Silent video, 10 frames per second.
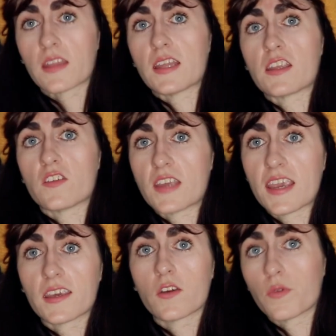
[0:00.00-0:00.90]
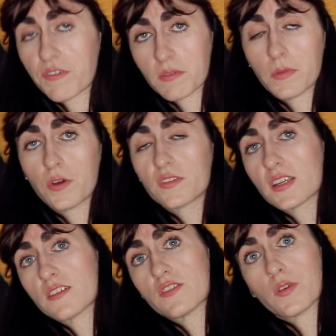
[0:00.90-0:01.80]
Then you take it with some
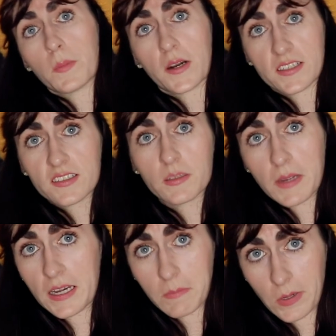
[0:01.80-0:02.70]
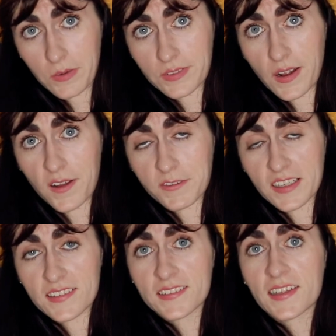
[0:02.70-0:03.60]
postage to a participating post
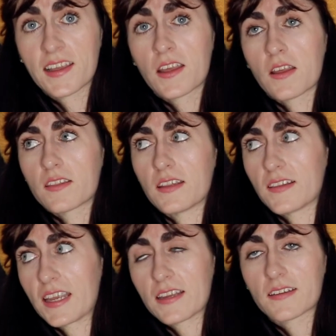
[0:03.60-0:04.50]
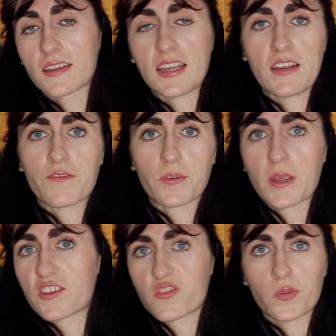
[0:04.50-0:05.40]
office. The link and
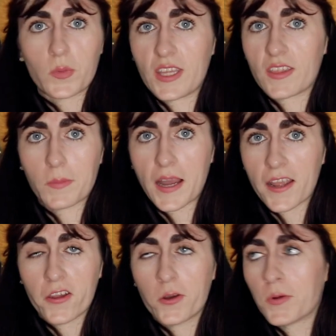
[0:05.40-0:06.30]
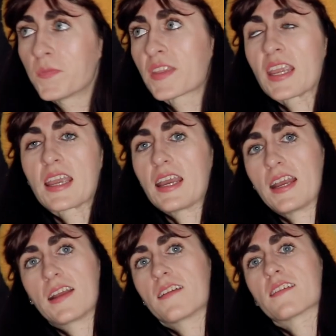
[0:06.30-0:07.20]
information will be in the bio,
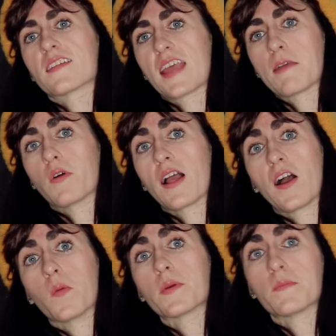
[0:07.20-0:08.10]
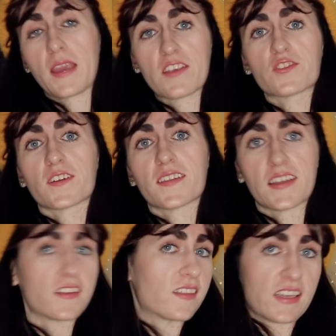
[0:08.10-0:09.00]
and they will help make sure
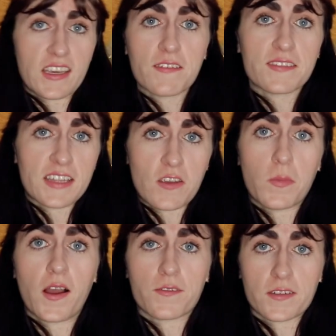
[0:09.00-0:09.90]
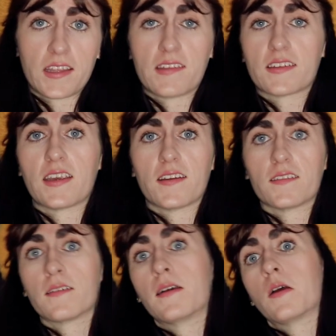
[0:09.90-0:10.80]
that the gifts that you bought for these kids